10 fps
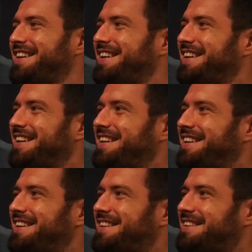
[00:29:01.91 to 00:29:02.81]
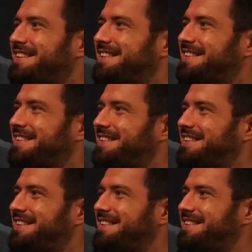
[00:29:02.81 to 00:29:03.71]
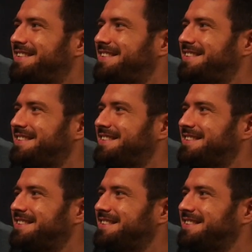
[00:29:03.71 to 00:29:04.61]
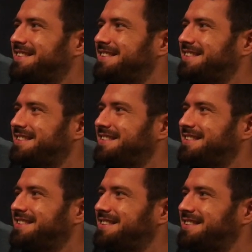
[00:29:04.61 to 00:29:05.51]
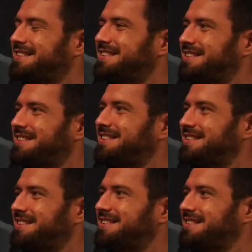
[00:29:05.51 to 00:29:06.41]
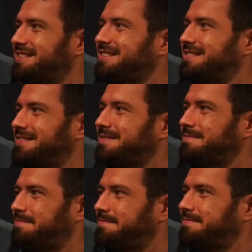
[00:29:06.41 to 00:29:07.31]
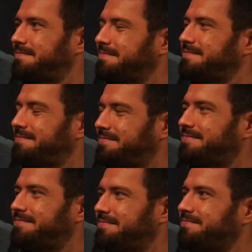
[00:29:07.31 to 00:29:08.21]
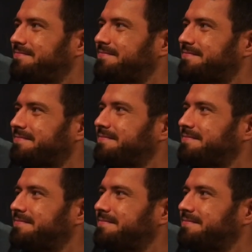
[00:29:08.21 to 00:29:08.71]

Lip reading: (not speaking)